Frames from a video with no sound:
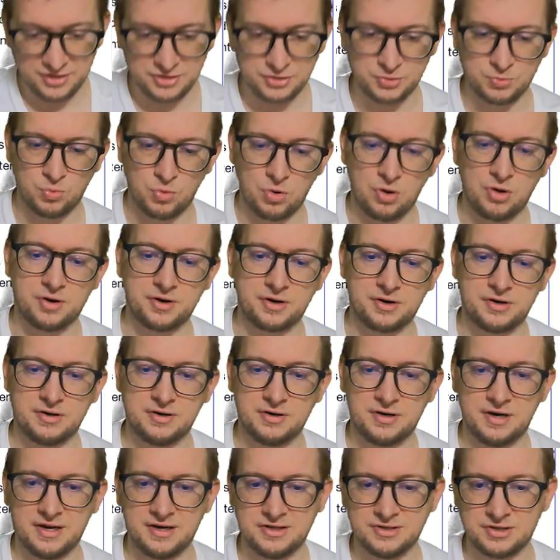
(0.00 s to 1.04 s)
there's water
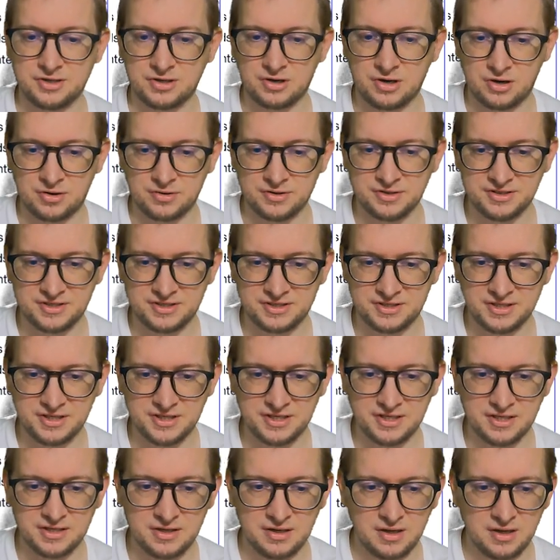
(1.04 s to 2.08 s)
that is the
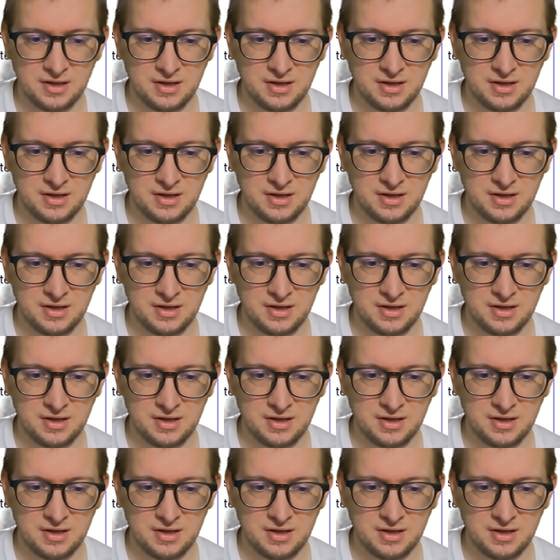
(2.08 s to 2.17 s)
currency.